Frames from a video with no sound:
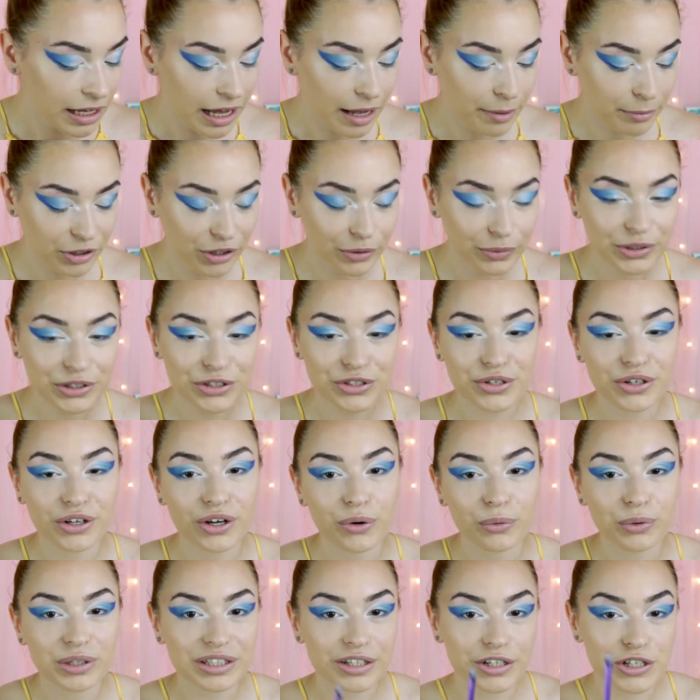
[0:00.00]
I'm going to
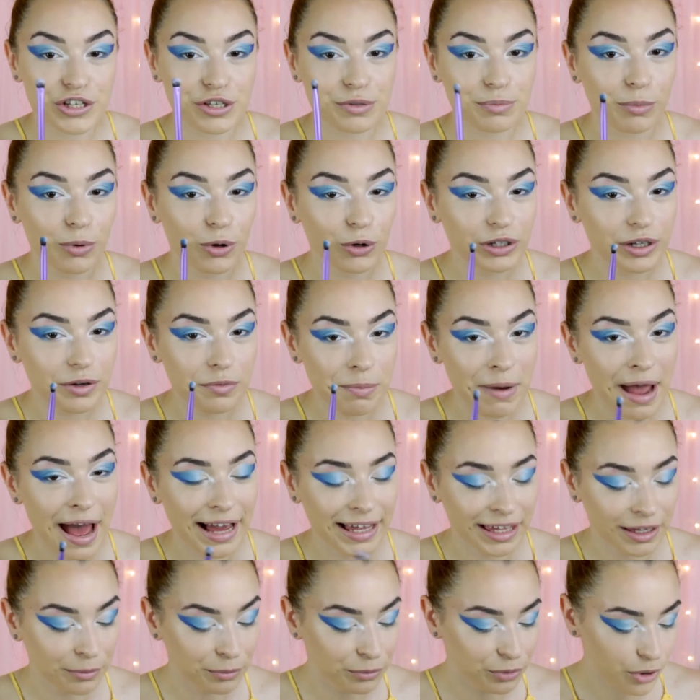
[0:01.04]
go with a smaller
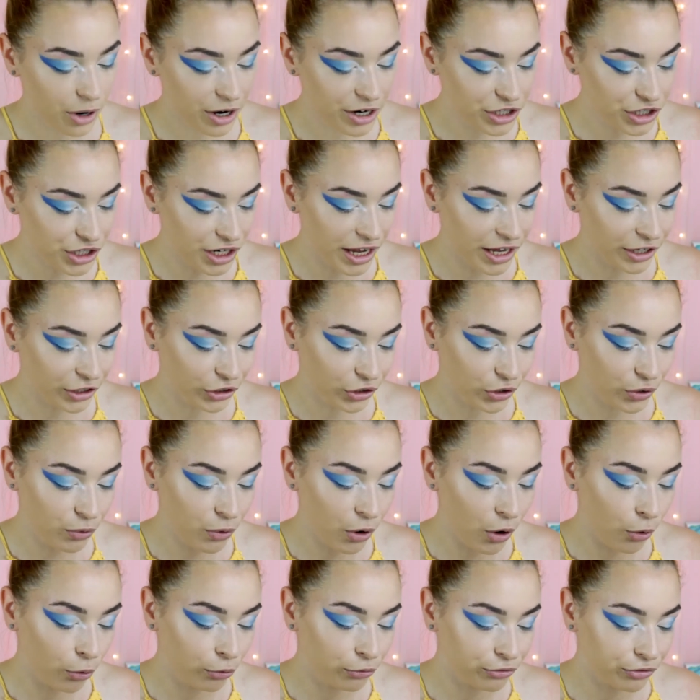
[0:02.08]
packing brush and
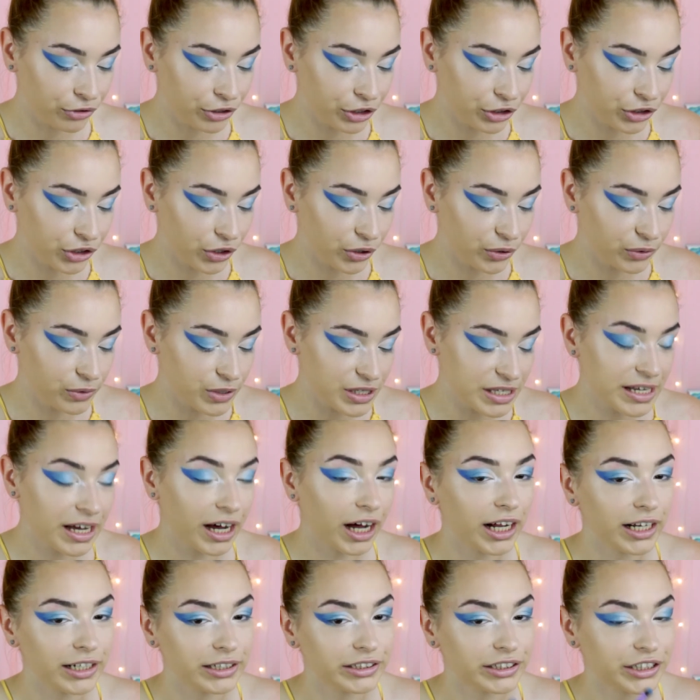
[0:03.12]
go over those
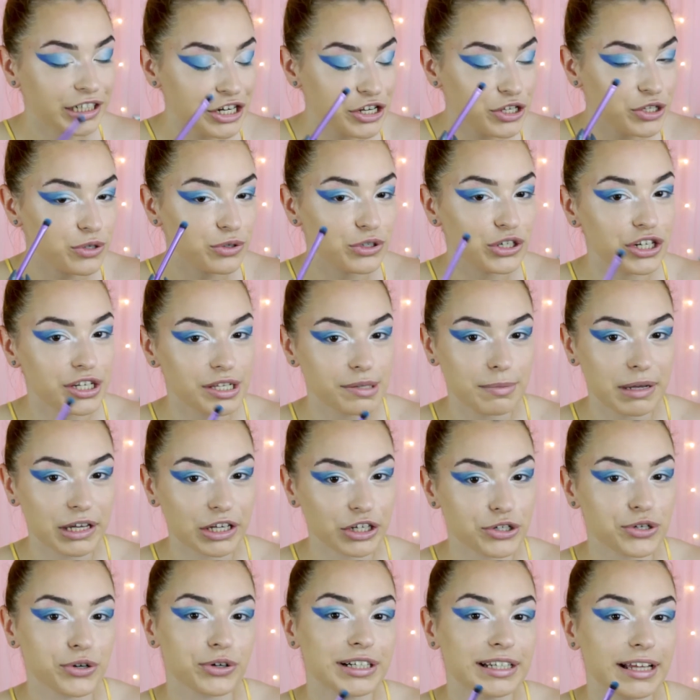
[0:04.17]
colors to just
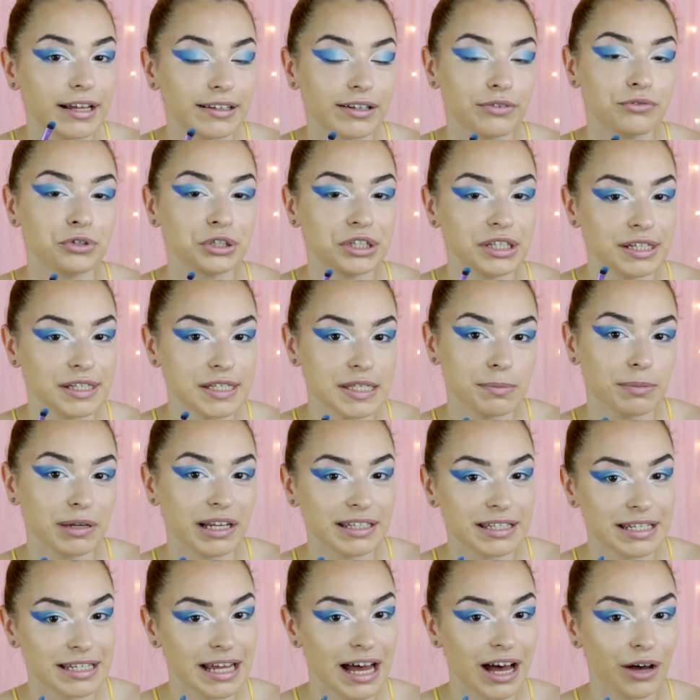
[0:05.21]
make sure that everything is
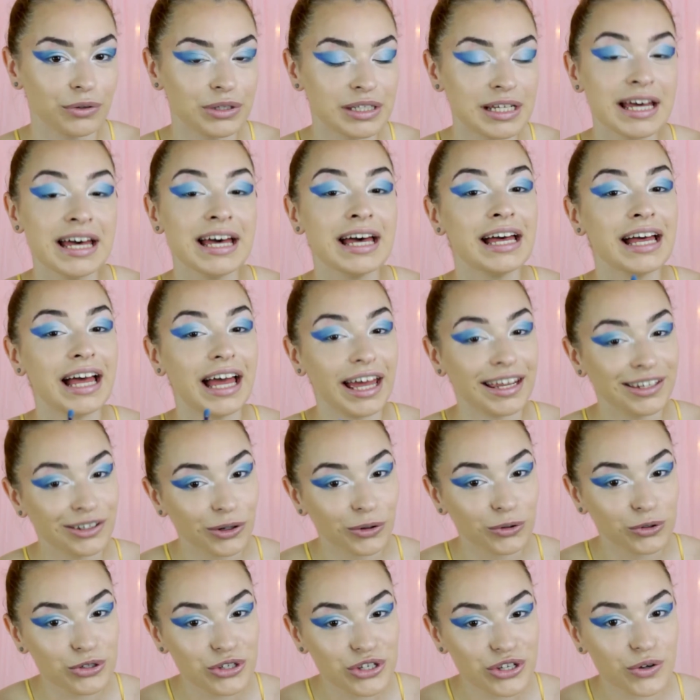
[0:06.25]
blended out. And
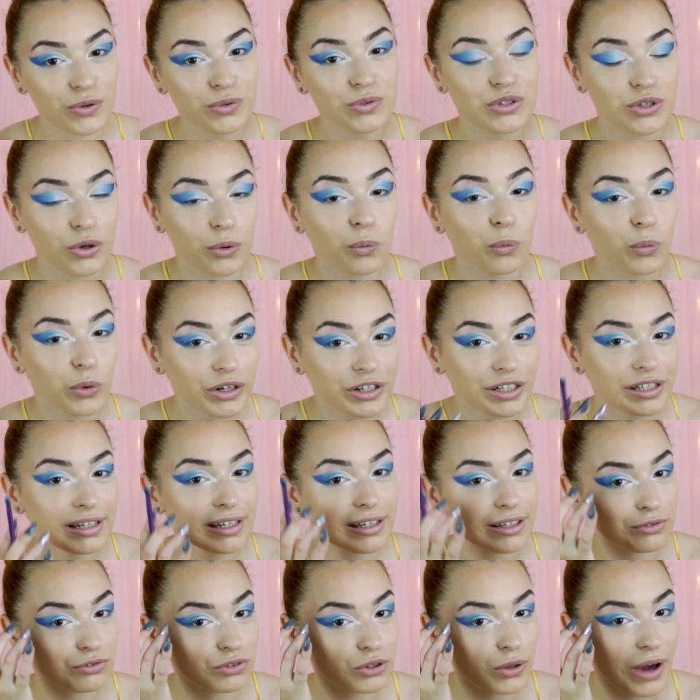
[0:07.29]
also, don't worry
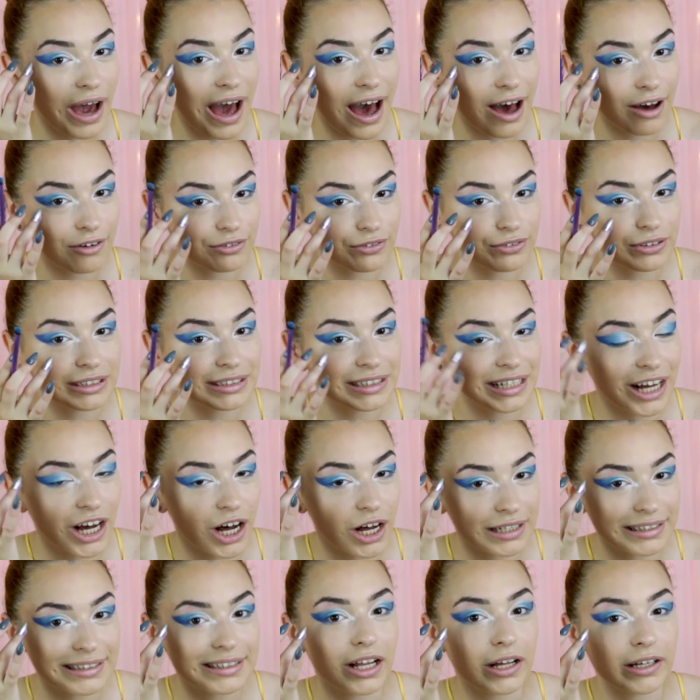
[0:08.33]
if you haven't
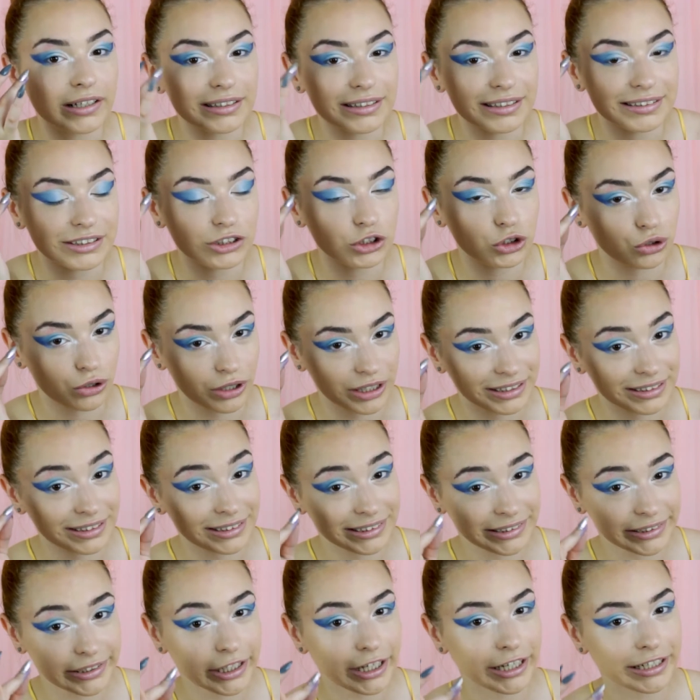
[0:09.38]
got like the
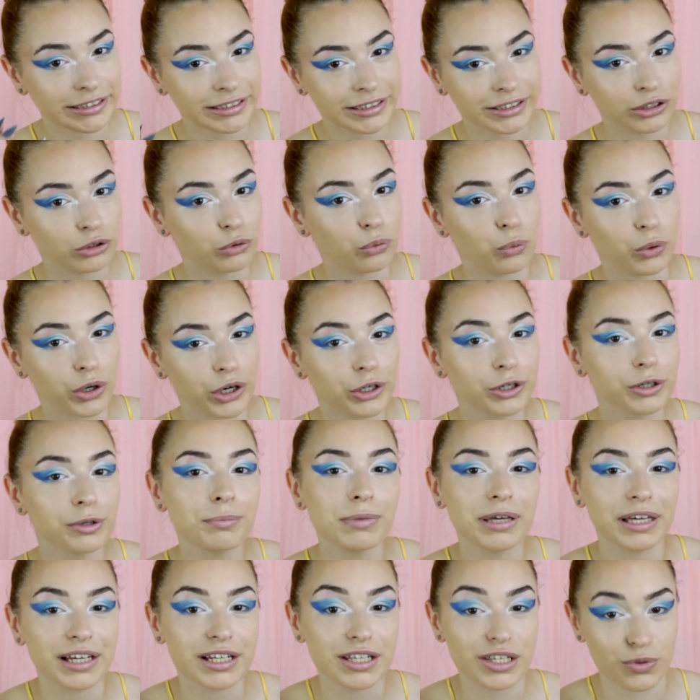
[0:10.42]
straightest line in the world,
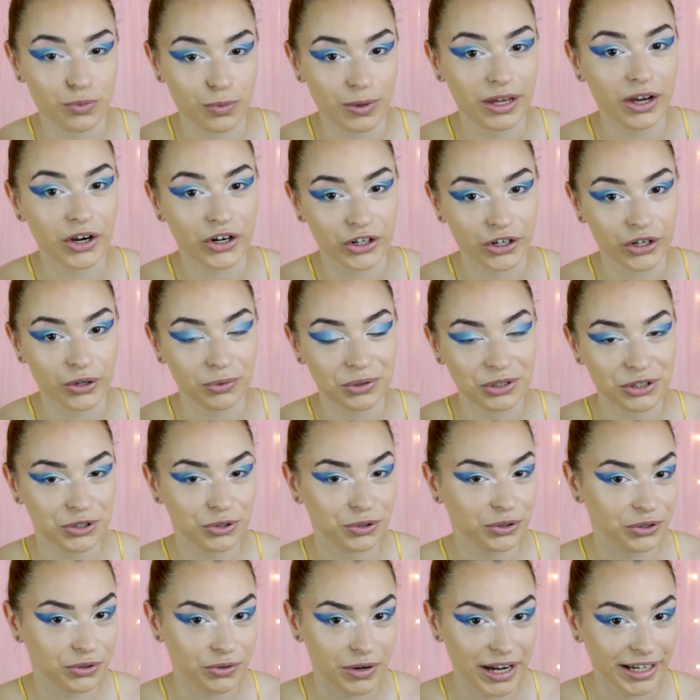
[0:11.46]
because we are going
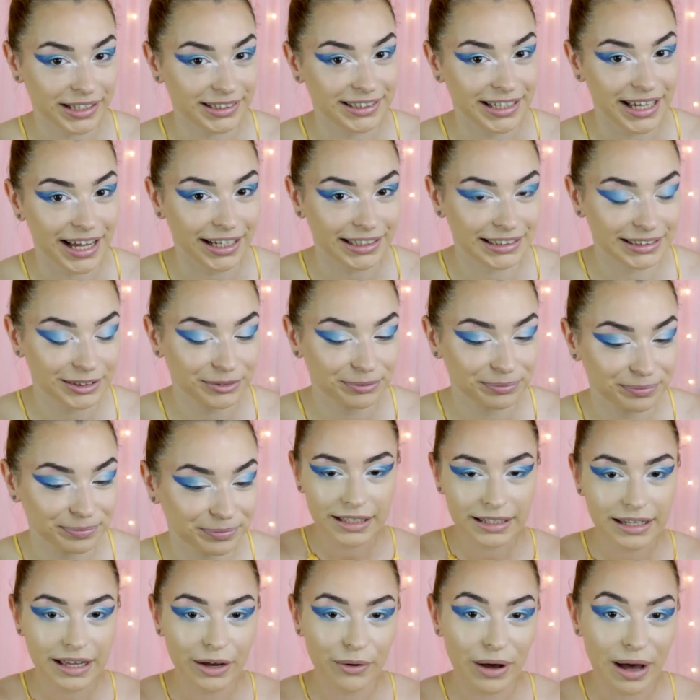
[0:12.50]
to correct that.
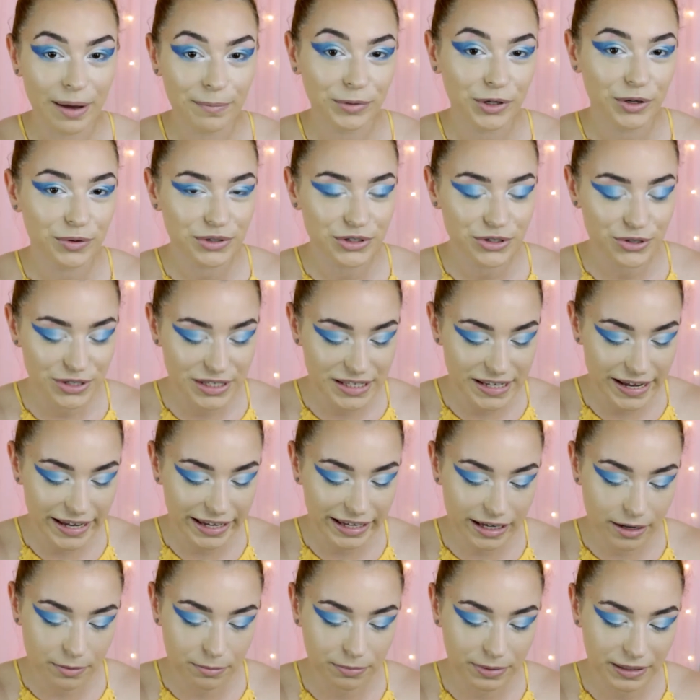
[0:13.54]
Now, I'm going to take
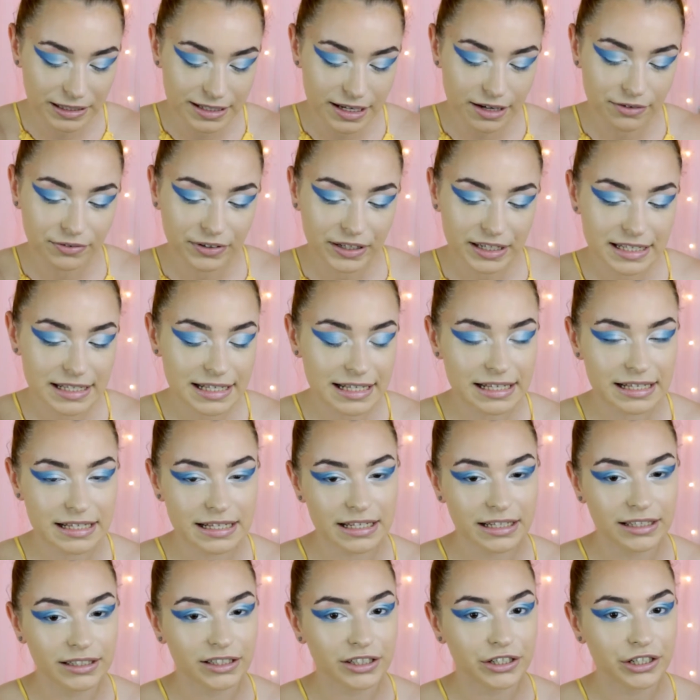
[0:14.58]
a bit of
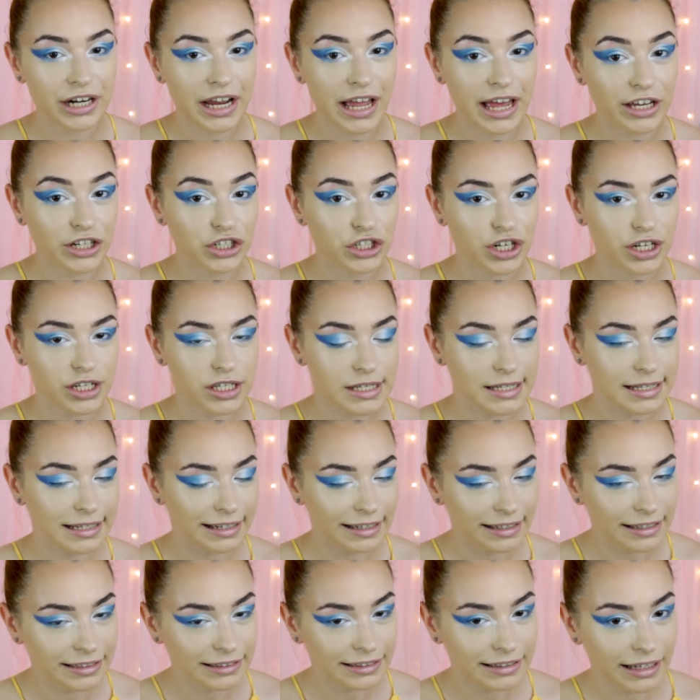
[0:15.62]
concealer and just
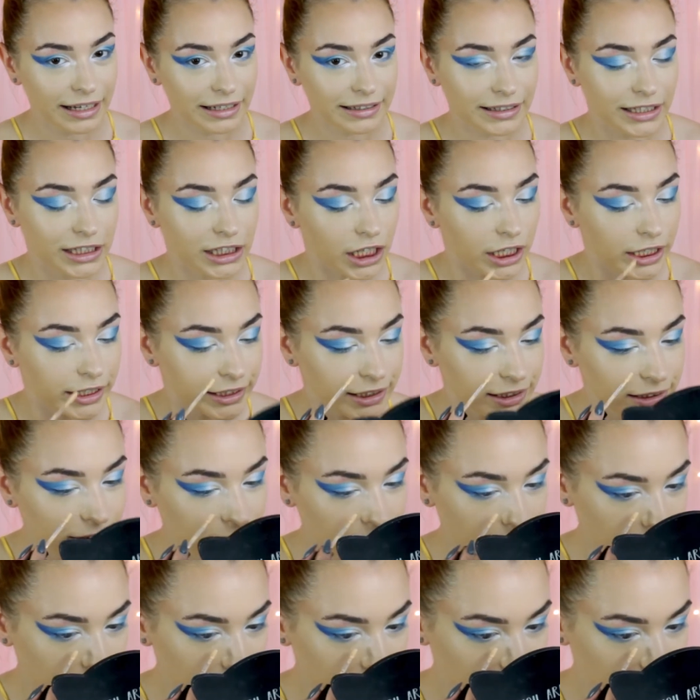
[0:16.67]
clean that line.